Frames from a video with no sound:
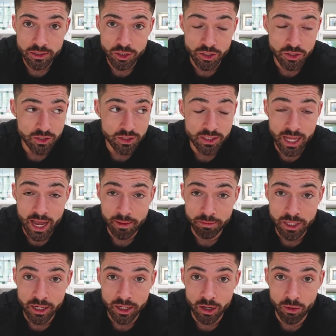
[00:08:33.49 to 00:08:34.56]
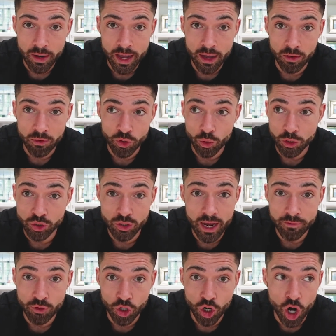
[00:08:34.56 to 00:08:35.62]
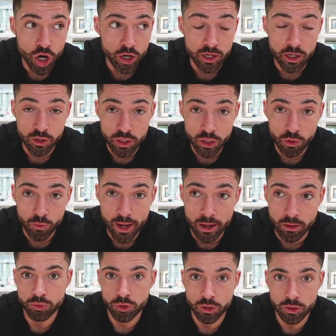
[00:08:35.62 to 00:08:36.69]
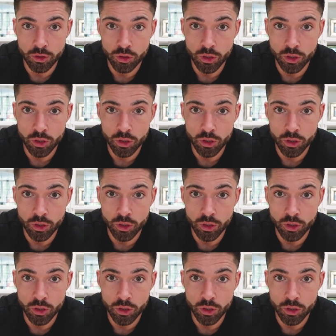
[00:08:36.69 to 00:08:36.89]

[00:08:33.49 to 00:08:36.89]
Just stop dicking around. You can drive your car here year-round.